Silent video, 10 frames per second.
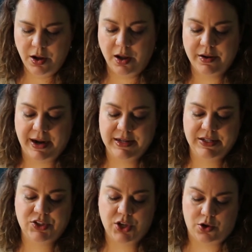All right,
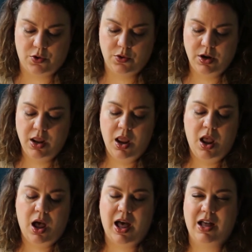so
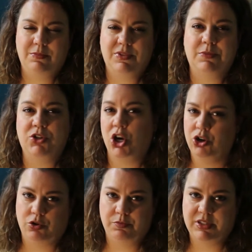some
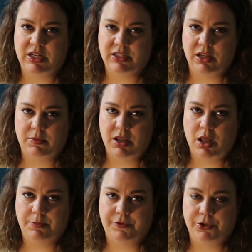terms that it's going to be
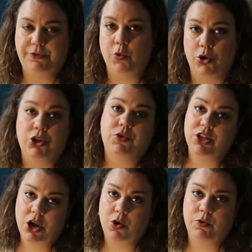helpful for you to
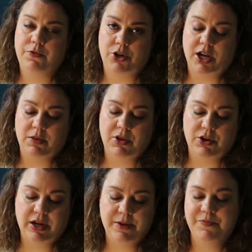know for
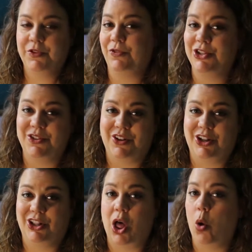documentary. First of
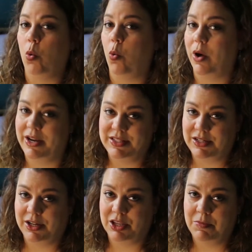all, what is a
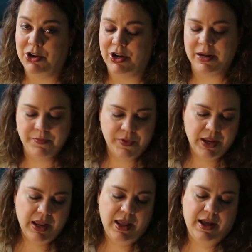documentary?
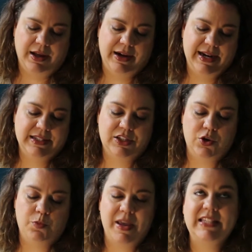All right,
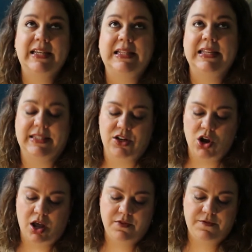so basically it's a
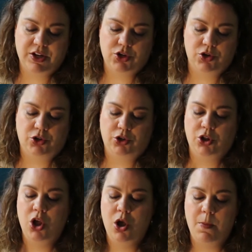non-fictional
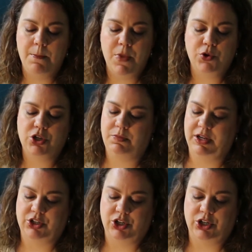motion
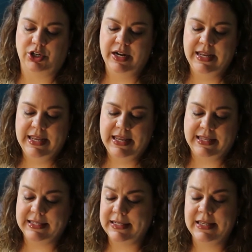picture.
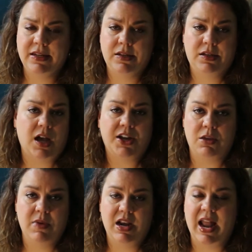It's intended to
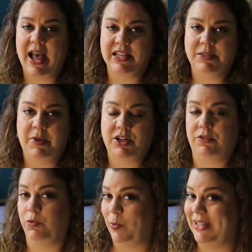document an aspect
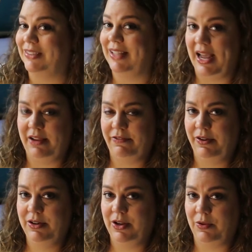of real life,
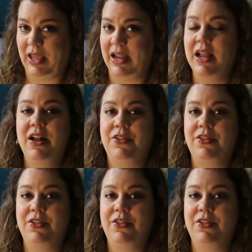okay?